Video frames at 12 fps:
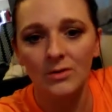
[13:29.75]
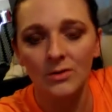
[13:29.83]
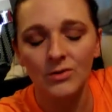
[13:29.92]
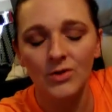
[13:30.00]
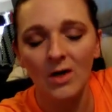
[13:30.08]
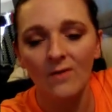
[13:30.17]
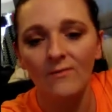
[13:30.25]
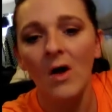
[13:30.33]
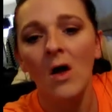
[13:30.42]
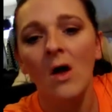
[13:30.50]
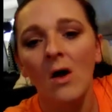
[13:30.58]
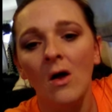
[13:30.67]
shelf
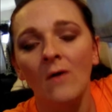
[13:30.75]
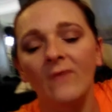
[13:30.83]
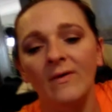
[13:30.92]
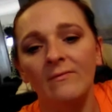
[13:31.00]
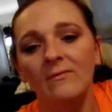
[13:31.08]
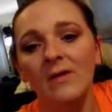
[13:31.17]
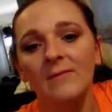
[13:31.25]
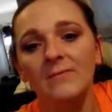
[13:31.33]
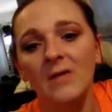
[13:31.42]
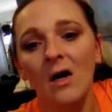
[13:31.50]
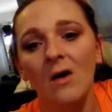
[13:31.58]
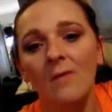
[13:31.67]
for every
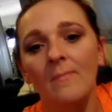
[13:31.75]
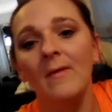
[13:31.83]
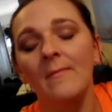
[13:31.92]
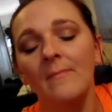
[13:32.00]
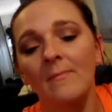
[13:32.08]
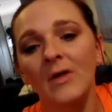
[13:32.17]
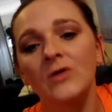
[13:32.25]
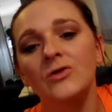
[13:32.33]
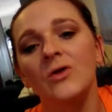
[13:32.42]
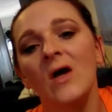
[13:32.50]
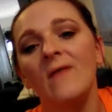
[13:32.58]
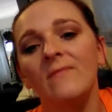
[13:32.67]
reptile, but make
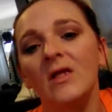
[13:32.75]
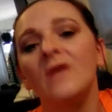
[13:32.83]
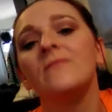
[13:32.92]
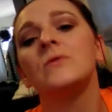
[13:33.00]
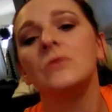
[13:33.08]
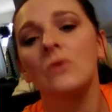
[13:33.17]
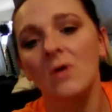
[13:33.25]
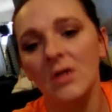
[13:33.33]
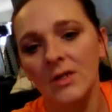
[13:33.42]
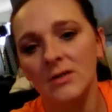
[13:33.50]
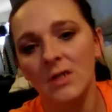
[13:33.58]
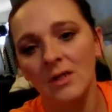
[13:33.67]
sure you have enough
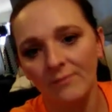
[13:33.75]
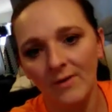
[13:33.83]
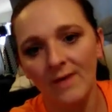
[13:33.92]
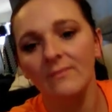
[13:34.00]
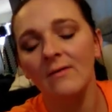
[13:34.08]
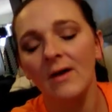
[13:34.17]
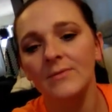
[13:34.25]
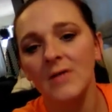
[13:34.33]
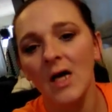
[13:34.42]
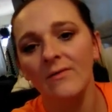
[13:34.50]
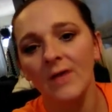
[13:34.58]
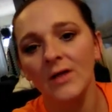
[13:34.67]
drawers for every
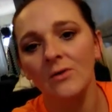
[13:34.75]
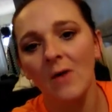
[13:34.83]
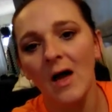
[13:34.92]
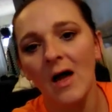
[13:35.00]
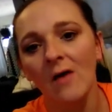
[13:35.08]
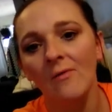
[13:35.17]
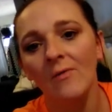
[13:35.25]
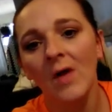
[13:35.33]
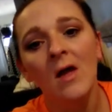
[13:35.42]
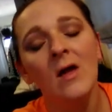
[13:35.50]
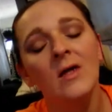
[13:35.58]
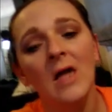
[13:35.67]
reptile that you have.
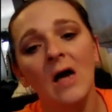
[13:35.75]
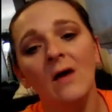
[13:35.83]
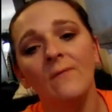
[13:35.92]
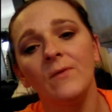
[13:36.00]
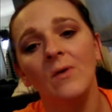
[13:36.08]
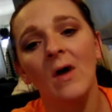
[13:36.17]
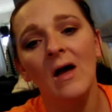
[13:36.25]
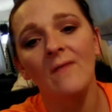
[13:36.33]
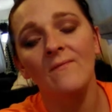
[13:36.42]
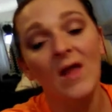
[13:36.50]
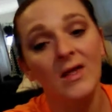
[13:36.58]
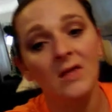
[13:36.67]
Now, if you
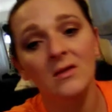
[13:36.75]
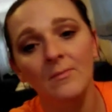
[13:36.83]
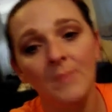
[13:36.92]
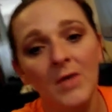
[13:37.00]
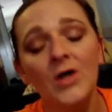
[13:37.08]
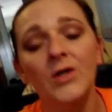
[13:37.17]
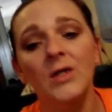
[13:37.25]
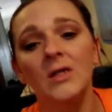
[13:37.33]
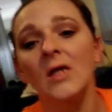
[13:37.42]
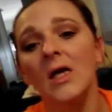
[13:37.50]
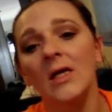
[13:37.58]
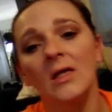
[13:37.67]
have like a
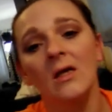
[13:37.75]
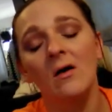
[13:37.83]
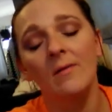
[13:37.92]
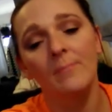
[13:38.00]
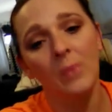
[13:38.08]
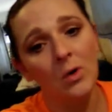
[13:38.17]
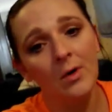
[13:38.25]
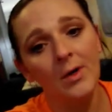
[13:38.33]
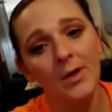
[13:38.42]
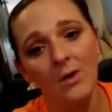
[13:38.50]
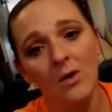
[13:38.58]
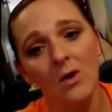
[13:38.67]
chameleon, an
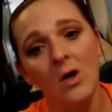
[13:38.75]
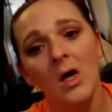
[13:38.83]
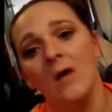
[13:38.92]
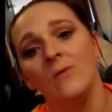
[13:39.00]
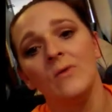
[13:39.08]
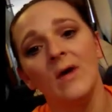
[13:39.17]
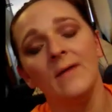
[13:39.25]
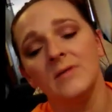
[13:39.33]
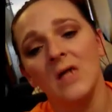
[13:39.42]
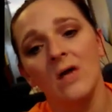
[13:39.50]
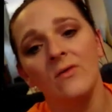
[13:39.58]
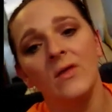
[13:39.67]
arboreal
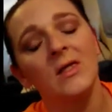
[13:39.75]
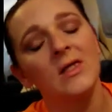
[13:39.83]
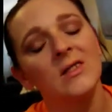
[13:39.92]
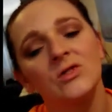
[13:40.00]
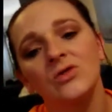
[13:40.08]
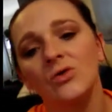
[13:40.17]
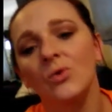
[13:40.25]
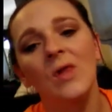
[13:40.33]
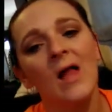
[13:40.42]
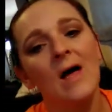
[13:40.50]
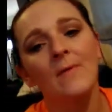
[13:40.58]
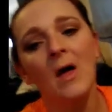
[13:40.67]
reptile that needs to
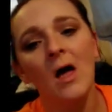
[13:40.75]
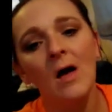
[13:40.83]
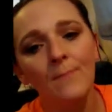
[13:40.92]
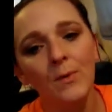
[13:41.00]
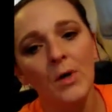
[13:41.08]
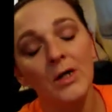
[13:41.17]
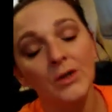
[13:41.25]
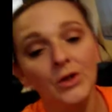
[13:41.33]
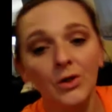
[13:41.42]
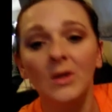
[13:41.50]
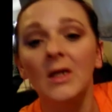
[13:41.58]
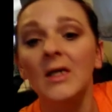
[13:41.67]
climb upward,
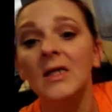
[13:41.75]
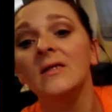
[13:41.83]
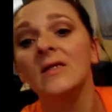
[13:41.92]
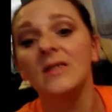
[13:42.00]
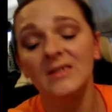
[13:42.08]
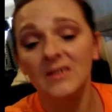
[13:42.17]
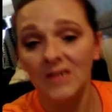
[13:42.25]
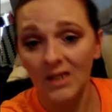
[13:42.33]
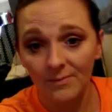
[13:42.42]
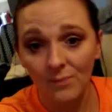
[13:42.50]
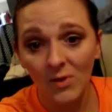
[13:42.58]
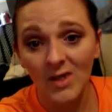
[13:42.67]
you can get the
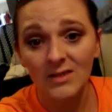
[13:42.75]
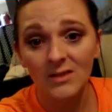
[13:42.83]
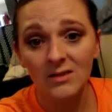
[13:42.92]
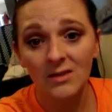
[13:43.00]
deep ones